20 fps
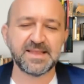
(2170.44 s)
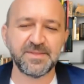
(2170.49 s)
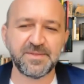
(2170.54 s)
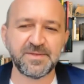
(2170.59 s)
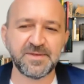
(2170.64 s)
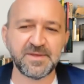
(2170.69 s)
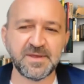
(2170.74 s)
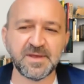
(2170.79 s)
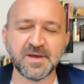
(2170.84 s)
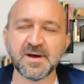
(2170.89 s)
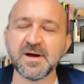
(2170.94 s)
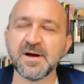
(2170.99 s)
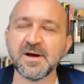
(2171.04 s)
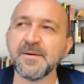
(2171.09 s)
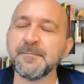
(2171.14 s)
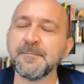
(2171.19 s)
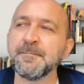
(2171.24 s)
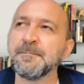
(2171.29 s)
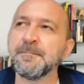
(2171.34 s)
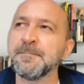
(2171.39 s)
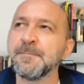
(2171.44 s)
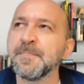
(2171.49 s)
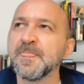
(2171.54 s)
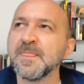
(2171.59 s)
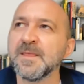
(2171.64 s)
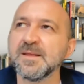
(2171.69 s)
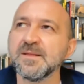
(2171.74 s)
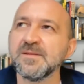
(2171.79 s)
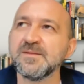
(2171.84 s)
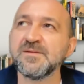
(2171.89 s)
the um,
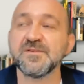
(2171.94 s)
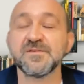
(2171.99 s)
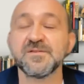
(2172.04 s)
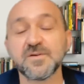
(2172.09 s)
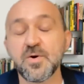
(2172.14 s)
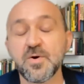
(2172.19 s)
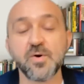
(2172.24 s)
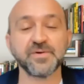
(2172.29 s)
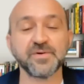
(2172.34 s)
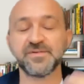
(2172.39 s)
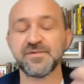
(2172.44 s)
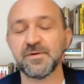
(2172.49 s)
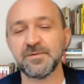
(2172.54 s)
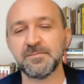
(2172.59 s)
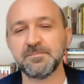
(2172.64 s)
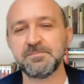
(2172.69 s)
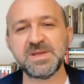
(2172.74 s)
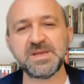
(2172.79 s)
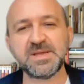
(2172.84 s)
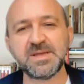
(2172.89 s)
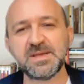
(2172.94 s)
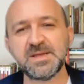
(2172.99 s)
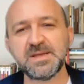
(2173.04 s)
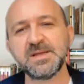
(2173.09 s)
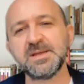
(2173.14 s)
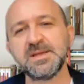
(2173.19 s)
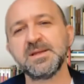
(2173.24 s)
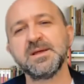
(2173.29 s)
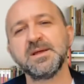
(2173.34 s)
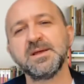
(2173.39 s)
discourse on
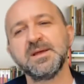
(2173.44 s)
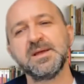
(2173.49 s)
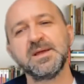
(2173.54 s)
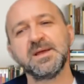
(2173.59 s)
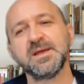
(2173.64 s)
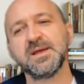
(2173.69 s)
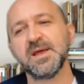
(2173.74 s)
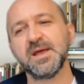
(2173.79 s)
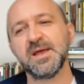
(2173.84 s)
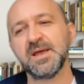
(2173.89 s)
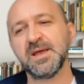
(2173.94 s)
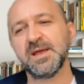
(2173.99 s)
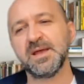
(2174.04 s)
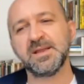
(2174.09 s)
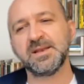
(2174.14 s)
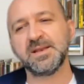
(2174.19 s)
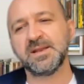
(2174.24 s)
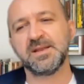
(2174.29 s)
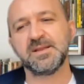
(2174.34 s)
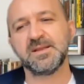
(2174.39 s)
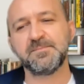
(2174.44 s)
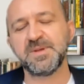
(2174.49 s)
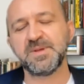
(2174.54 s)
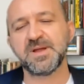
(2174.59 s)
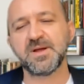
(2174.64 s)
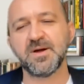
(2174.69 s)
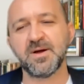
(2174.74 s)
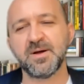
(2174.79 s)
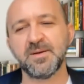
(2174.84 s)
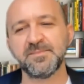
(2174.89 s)
being, and it
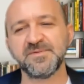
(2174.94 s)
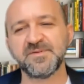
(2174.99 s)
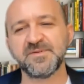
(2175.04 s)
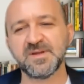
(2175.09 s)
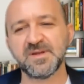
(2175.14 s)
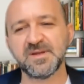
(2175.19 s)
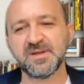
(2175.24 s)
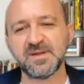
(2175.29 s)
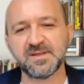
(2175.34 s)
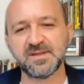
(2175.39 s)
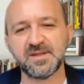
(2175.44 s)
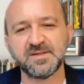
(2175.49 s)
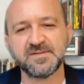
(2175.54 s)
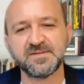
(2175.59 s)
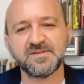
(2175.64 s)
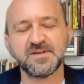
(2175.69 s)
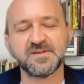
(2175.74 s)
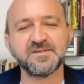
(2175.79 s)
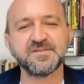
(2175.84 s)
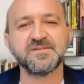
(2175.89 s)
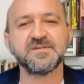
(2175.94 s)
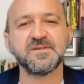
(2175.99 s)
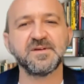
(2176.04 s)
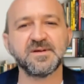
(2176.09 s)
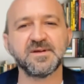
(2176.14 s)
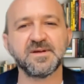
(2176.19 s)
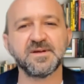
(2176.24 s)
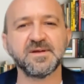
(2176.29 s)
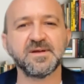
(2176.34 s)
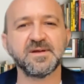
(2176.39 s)
becomes a, a, tax,
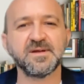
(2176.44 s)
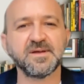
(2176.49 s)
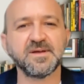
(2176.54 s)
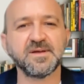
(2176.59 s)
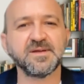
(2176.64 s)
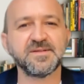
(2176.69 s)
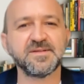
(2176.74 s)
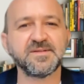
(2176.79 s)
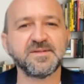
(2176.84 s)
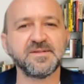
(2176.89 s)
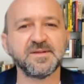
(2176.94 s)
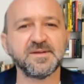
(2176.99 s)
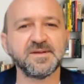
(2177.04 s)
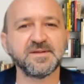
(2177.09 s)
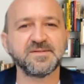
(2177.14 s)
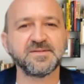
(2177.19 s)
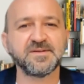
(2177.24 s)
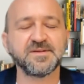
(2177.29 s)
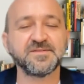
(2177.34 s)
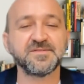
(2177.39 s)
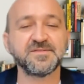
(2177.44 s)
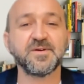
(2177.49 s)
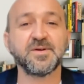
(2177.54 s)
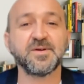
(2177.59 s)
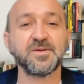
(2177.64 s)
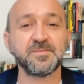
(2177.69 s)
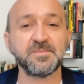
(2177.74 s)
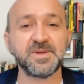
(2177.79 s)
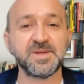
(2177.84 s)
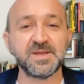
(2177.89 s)
uh, a
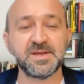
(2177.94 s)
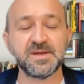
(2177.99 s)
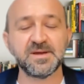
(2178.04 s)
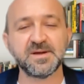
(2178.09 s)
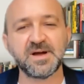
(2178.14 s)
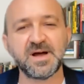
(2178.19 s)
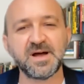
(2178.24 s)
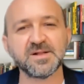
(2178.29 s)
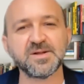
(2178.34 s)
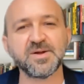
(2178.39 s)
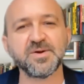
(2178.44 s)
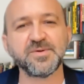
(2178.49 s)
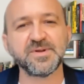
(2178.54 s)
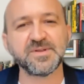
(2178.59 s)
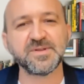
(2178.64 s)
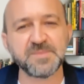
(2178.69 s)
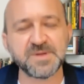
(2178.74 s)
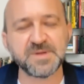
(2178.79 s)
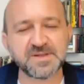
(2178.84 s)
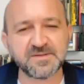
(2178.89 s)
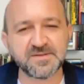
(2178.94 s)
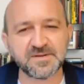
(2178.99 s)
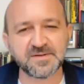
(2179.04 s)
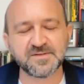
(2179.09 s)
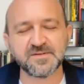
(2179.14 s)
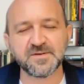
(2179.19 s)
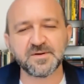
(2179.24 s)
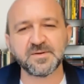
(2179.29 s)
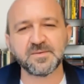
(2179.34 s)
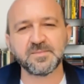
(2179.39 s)
taxonomy, algorithmic
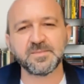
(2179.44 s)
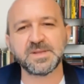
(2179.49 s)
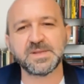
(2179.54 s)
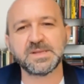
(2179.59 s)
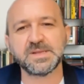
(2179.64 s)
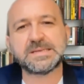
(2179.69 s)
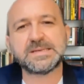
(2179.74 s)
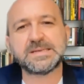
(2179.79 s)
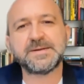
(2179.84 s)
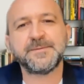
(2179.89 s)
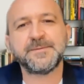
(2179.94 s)
taxonomy